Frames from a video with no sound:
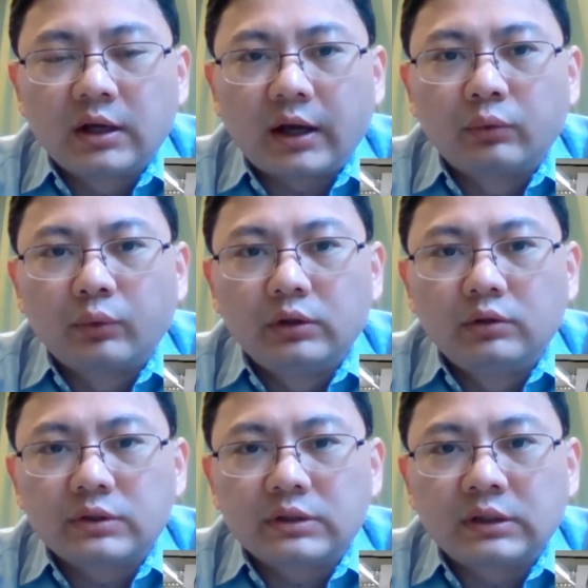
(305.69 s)
and we
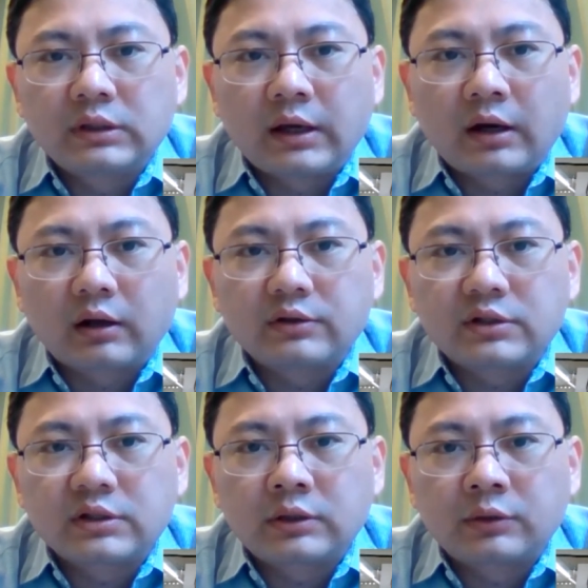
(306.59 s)
do see they are
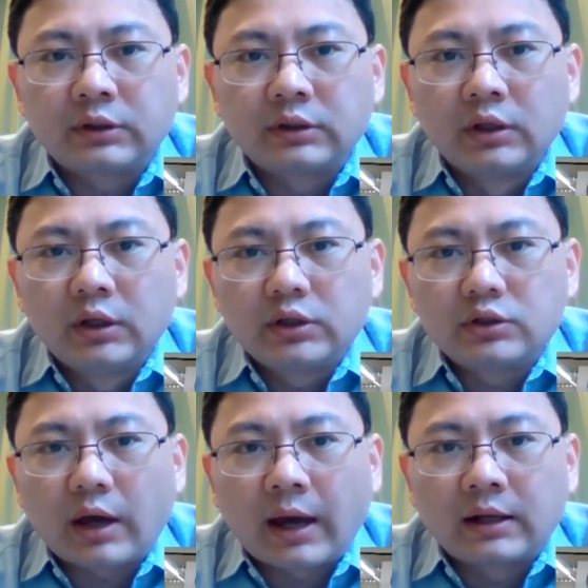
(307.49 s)
considering
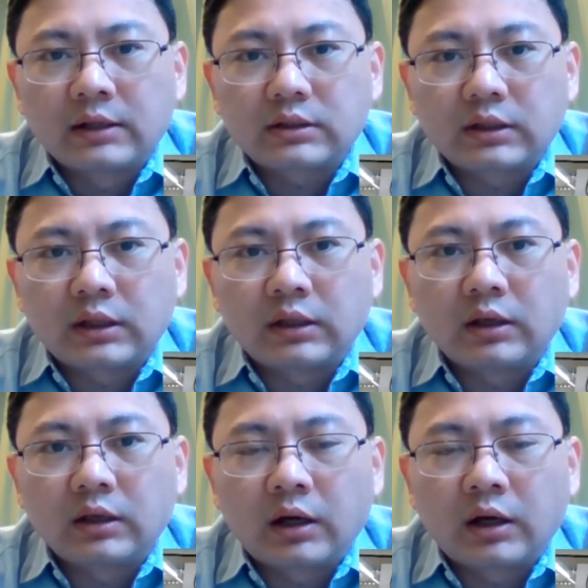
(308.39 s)
to add the